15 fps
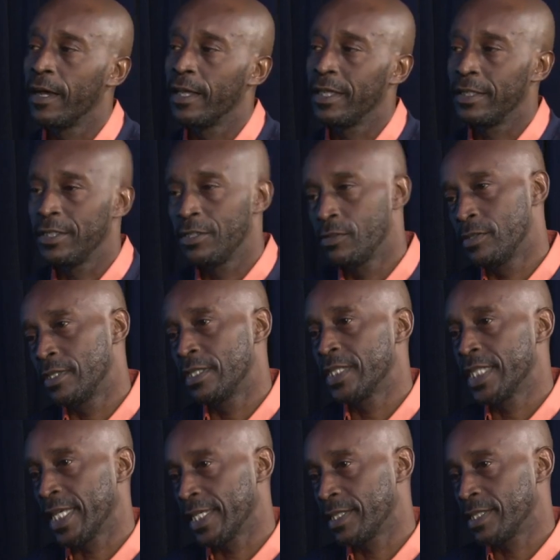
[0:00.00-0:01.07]
in Houston,
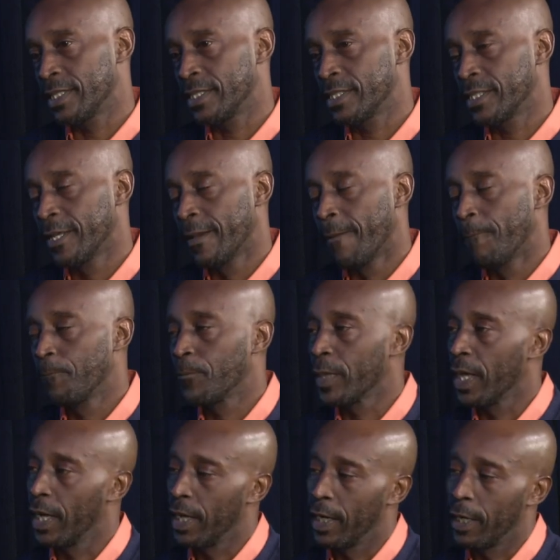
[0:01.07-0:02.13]
Texas.
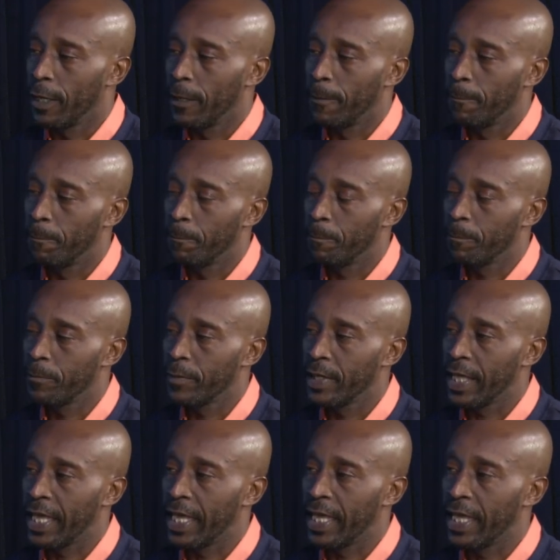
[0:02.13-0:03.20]

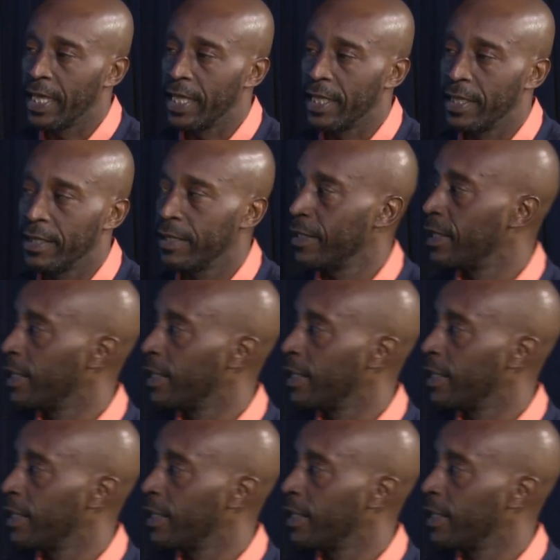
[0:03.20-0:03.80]
And